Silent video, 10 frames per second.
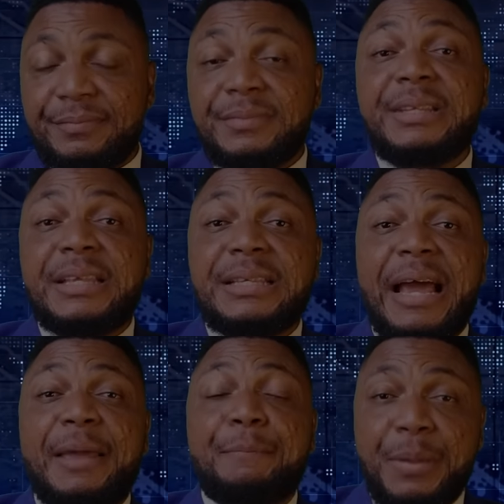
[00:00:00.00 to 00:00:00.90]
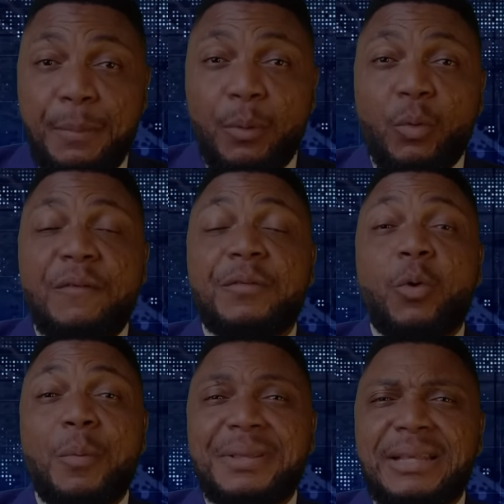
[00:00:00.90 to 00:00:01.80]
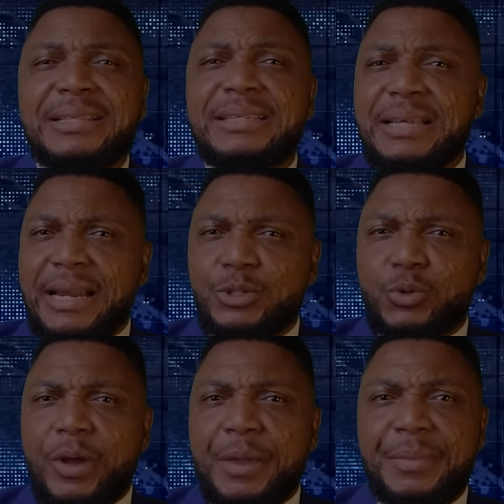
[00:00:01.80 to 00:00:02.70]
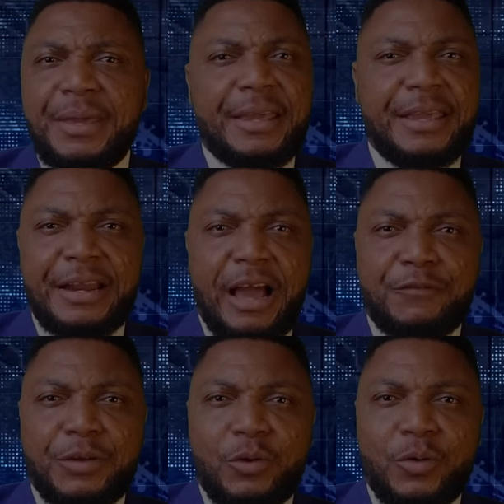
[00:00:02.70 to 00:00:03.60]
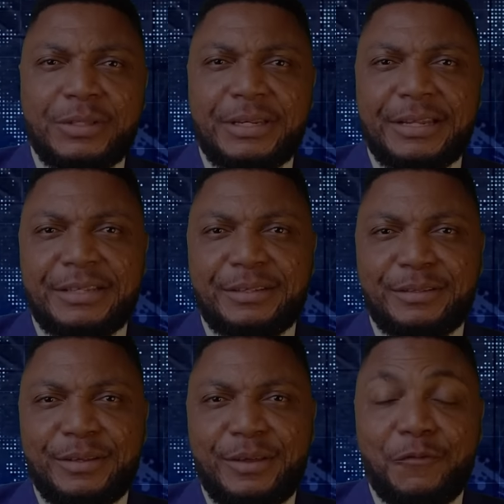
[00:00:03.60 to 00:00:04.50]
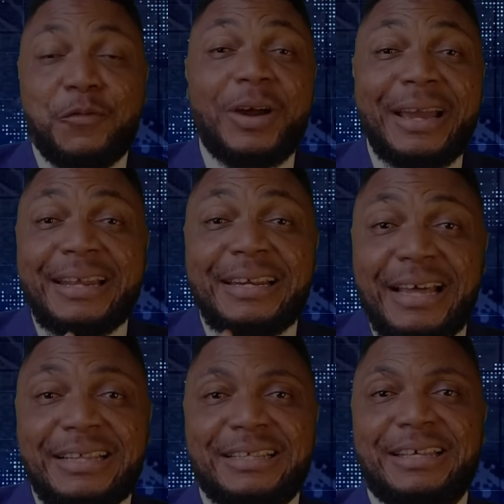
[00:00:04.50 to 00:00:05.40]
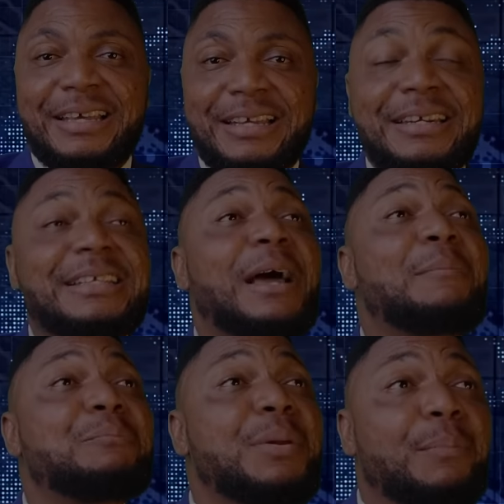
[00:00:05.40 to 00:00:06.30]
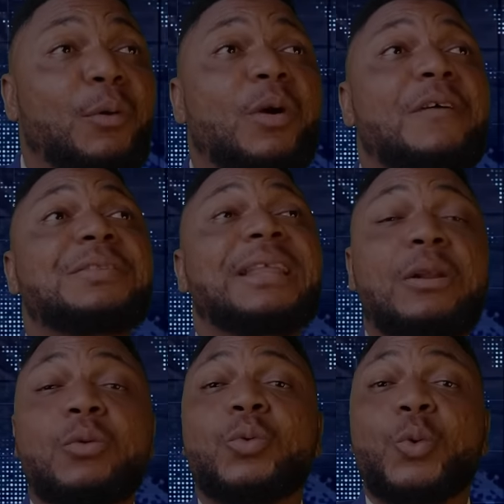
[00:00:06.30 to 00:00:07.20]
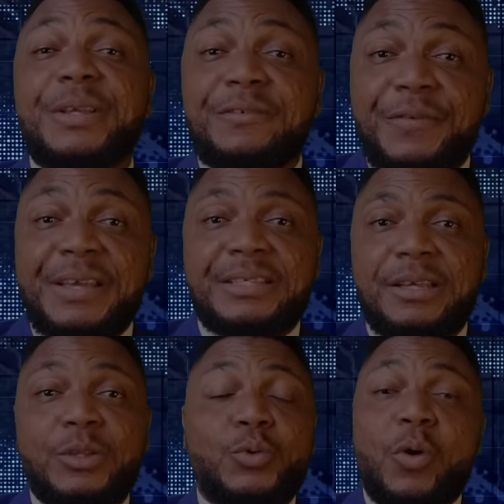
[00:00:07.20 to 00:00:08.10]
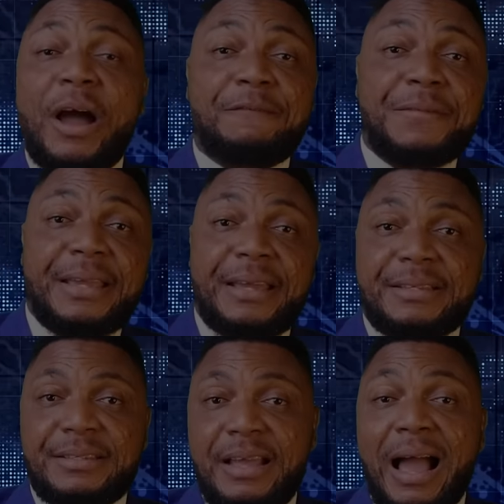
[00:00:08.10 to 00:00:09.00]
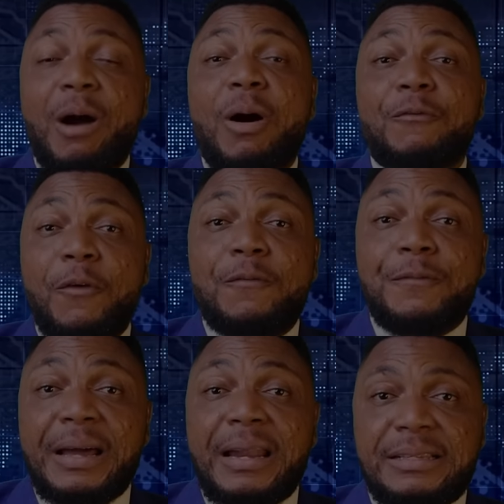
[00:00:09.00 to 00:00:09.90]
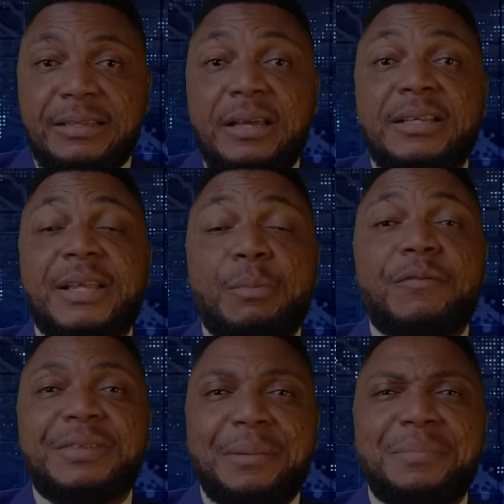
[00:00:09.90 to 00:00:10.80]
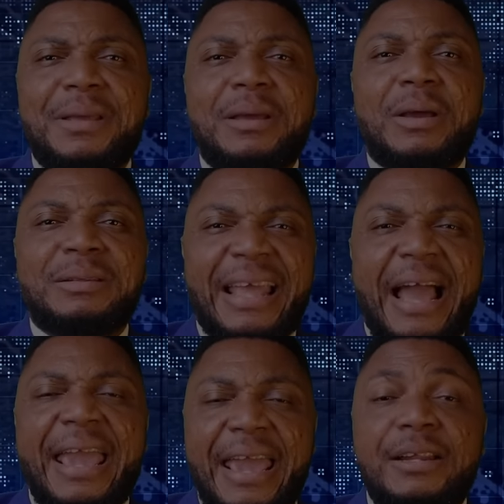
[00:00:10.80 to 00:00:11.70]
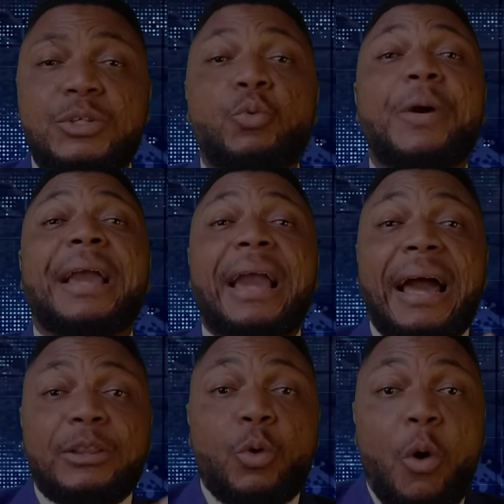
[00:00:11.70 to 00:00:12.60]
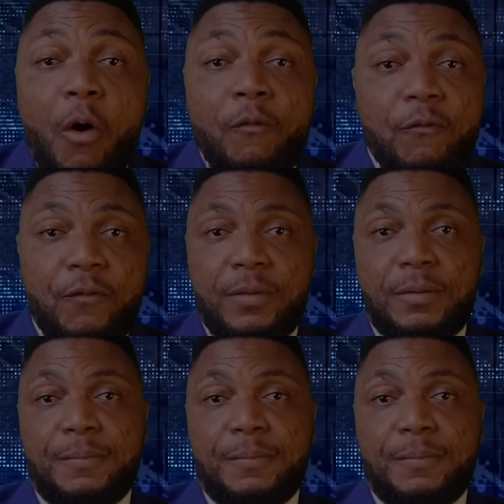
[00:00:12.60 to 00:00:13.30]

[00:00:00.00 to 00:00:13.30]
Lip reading: these are the people who have committed serious crime in Africa continent, forgetting that These are people who have done crazy things to Africans. Our forefathers, some of them, their hands were cut off